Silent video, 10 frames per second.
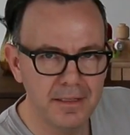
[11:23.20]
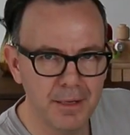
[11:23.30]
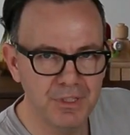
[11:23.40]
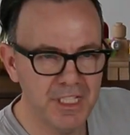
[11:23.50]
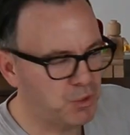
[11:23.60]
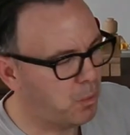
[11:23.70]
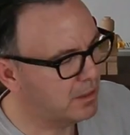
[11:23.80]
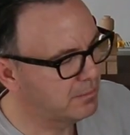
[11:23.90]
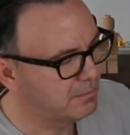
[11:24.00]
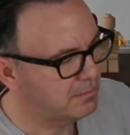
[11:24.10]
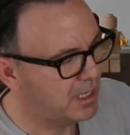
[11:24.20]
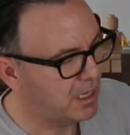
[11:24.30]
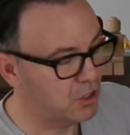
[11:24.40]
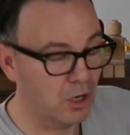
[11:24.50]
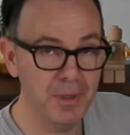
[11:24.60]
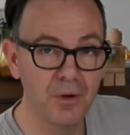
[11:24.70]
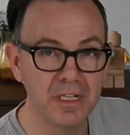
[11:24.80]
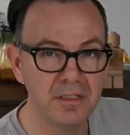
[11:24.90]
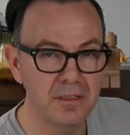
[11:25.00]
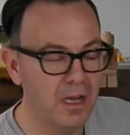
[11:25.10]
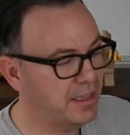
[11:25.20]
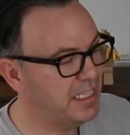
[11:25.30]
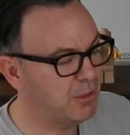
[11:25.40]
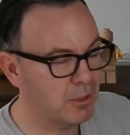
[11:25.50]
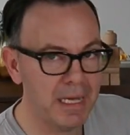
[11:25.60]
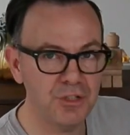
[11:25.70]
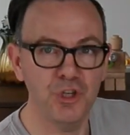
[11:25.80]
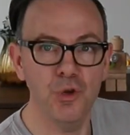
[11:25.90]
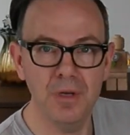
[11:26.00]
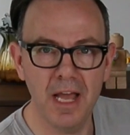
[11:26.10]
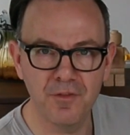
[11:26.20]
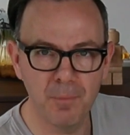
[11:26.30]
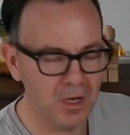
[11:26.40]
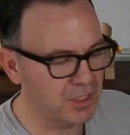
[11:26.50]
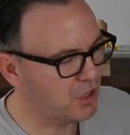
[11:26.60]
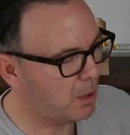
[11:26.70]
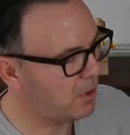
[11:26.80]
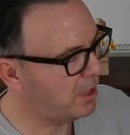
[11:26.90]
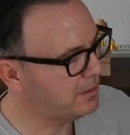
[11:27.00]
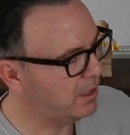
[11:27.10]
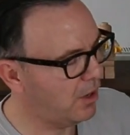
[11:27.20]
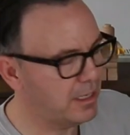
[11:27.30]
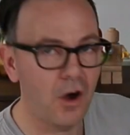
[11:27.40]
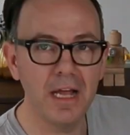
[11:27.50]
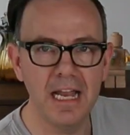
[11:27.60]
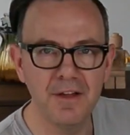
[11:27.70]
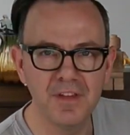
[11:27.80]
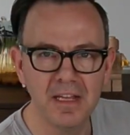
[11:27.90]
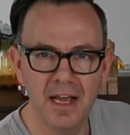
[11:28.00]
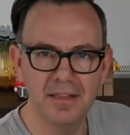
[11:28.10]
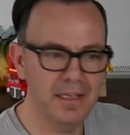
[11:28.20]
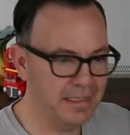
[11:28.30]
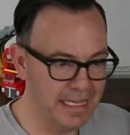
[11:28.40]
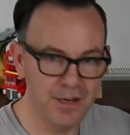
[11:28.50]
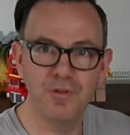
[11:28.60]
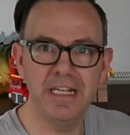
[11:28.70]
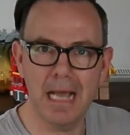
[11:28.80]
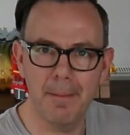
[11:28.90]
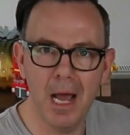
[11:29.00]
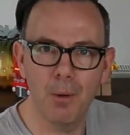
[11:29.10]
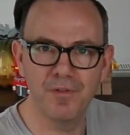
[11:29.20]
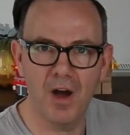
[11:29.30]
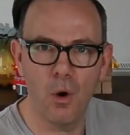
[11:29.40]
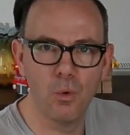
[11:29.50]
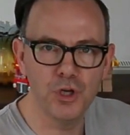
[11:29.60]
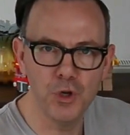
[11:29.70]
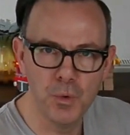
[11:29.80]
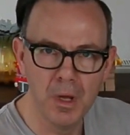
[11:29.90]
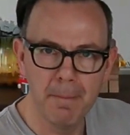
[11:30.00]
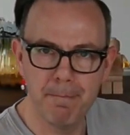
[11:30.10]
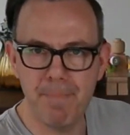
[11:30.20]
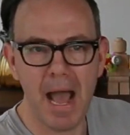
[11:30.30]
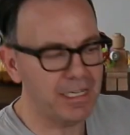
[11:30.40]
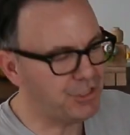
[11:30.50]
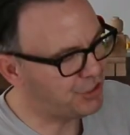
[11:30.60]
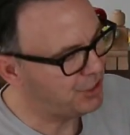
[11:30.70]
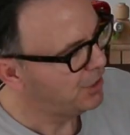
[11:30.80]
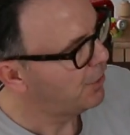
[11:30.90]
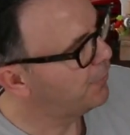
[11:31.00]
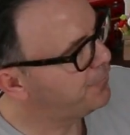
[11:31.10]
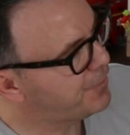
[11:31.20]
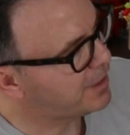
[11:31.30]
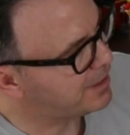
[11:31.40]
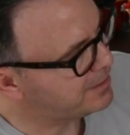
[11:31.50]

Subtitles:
There was this one, and I've got to be honest, I think there was about 2 left by the time I left, and they'd already come out with a whole new batch of